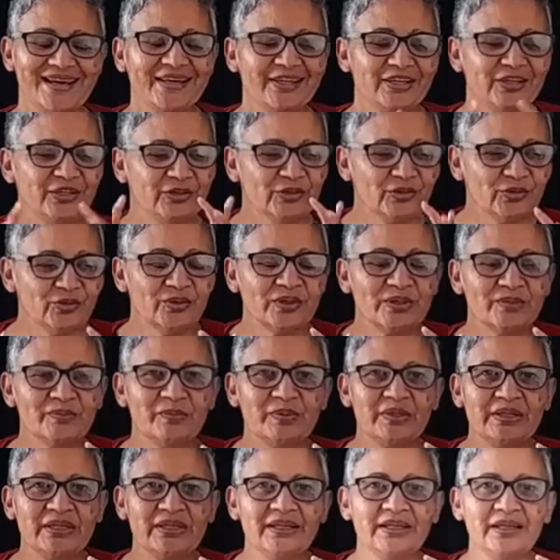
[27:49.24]
You will
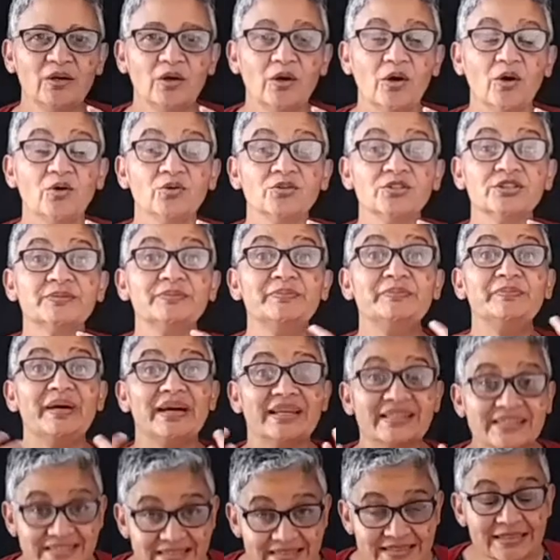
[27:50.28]

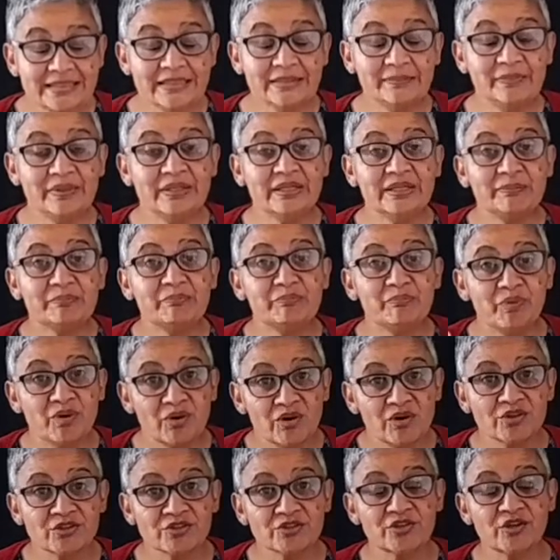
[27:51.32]
automatically be a
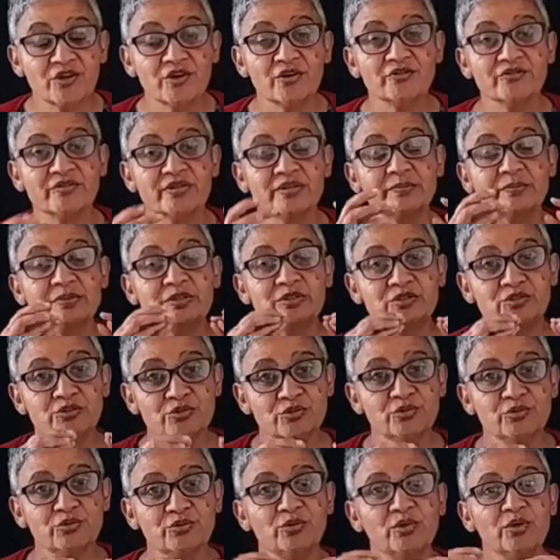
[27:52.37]
part of the
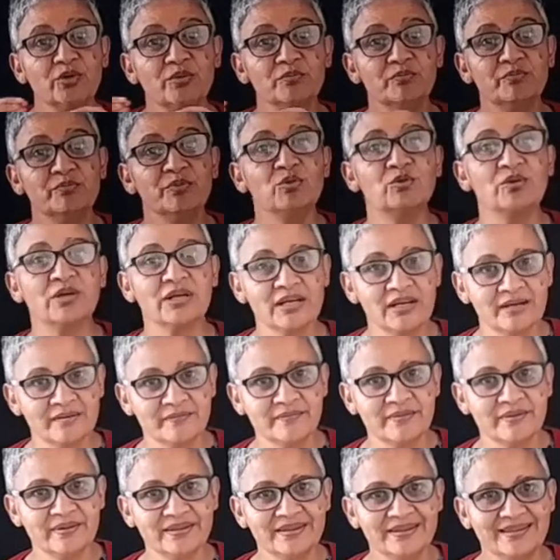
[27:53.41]
Bazoo Book
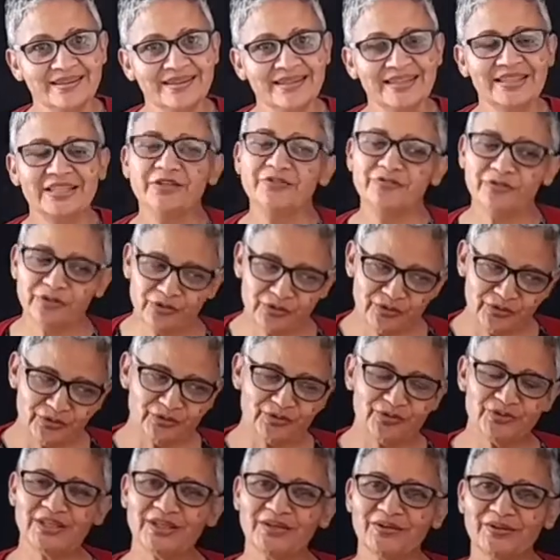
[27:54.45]
Club if you
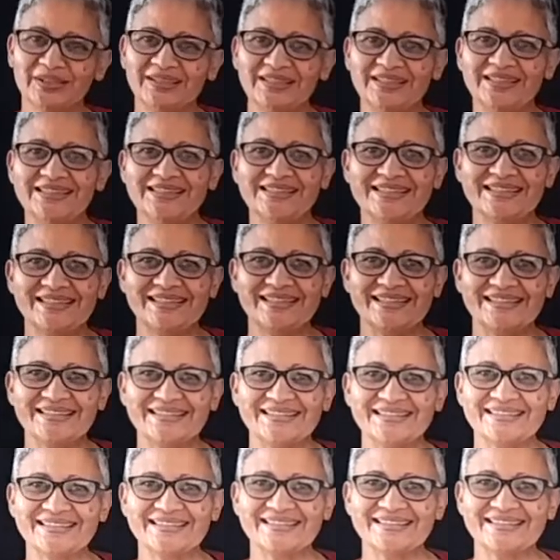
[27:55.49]
use our reading
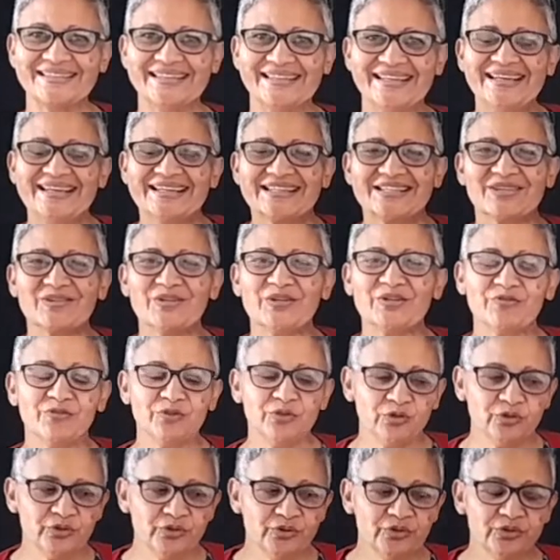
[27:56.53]
series. So if
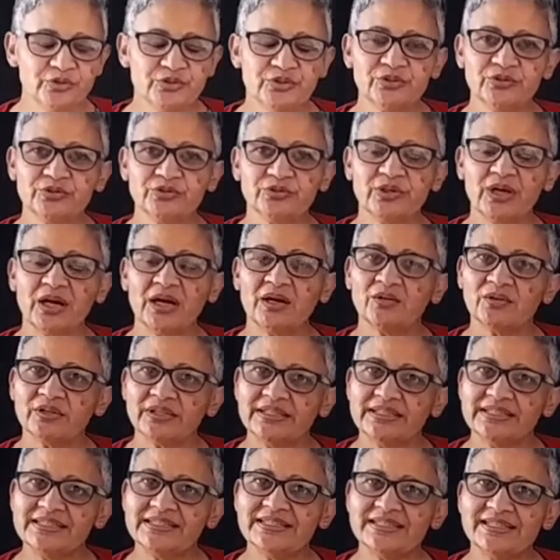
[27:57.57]
you use our
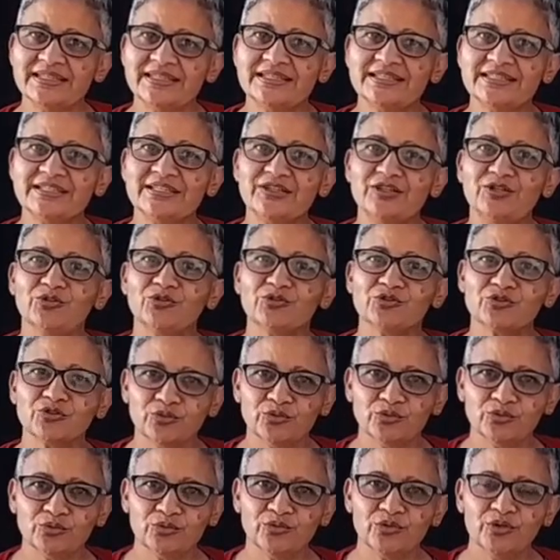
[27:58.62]
reading series in your
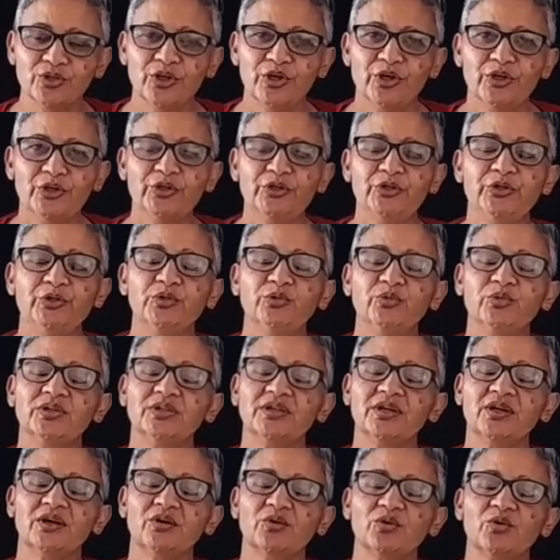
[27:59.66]
school, you
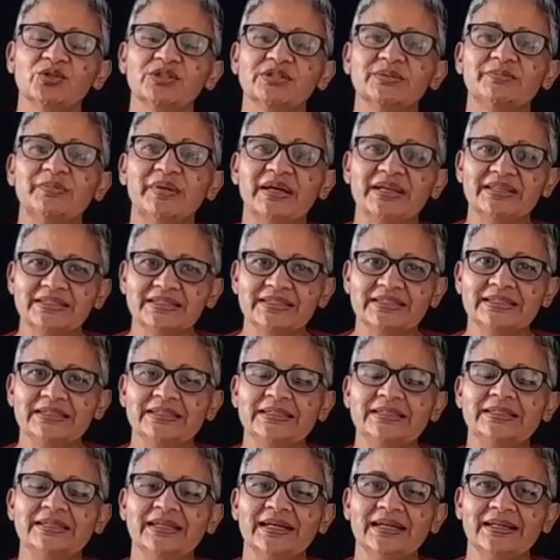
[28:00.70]
will
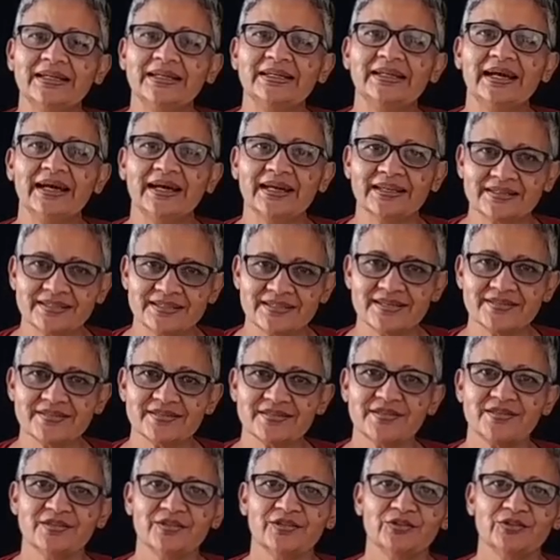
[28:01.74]
automatically gain access